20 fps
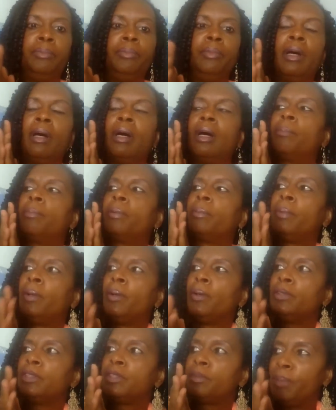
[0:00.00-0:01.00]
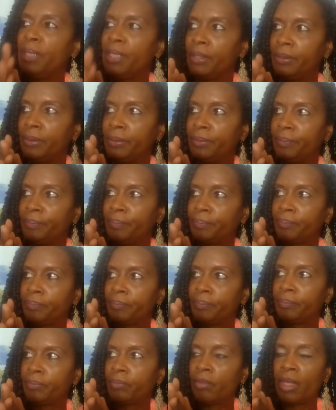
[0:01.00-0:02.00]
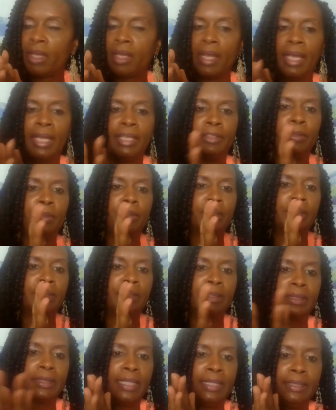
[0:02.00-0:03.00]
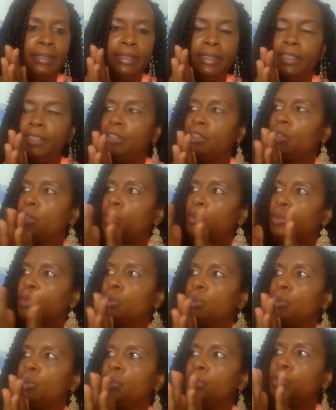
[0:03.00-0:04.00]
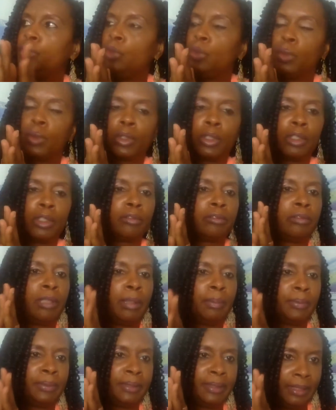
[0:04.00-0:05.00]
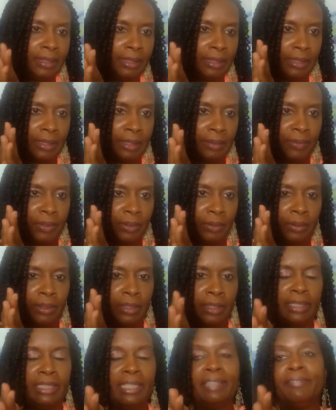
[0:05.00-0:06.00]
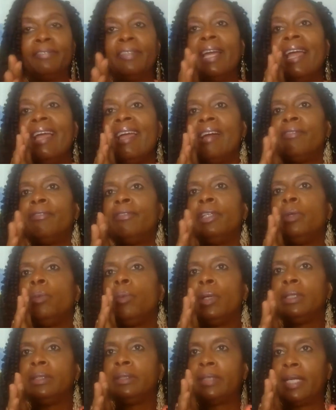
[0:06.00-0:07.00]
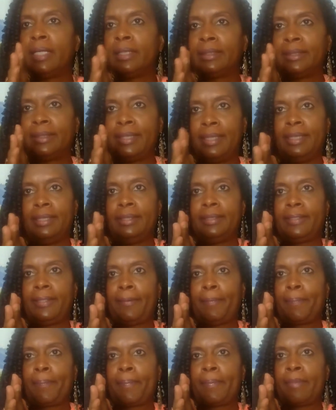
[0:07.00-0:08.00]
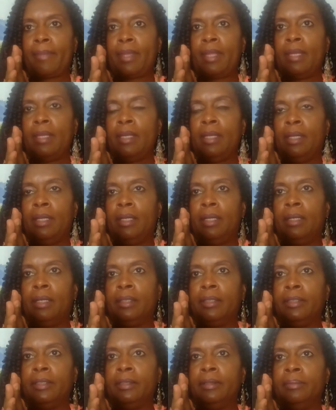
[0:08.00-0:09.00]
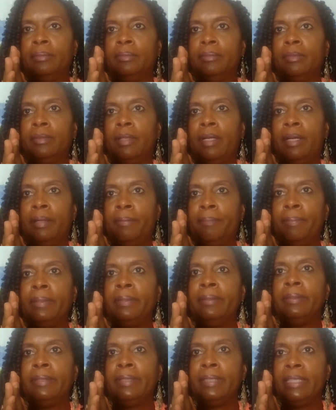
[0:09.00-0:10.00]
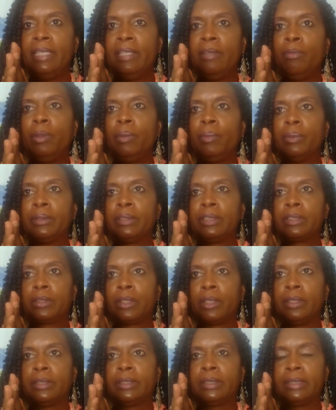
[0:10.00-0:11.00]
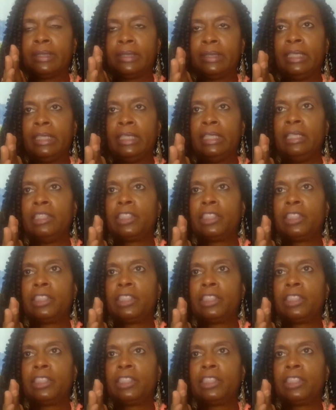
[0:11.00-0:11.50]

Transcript: proposed bill, and you can send it to your representatives. Okay, if everyone does this, I believe we will start to see